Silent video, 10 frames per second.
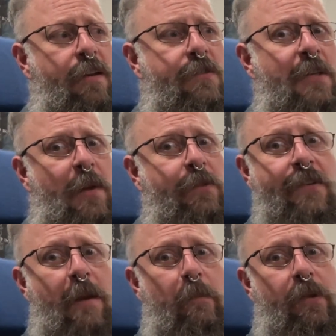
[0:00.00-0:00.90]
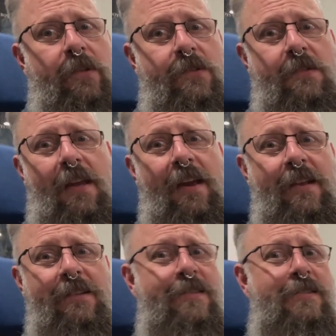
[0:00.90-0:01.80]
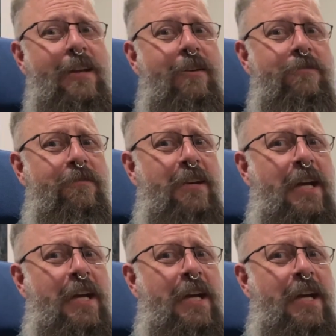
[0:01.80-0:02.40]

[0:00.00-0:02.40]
sound samples and stuff.